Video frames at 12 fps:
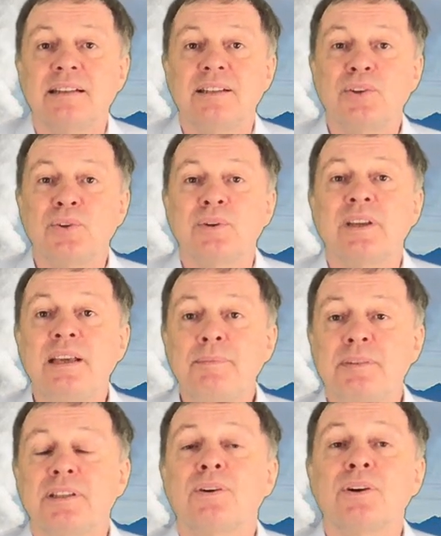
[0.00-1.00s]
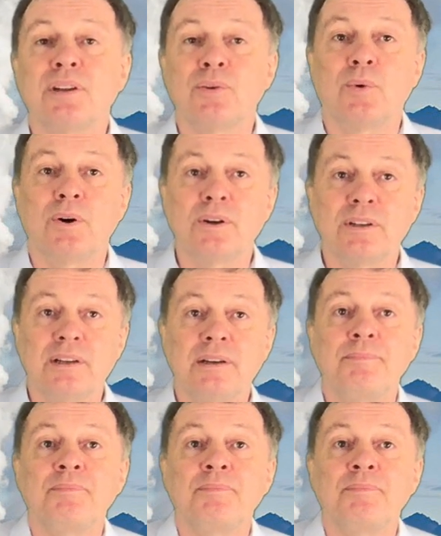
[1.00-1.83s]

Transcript: to keep the hot water.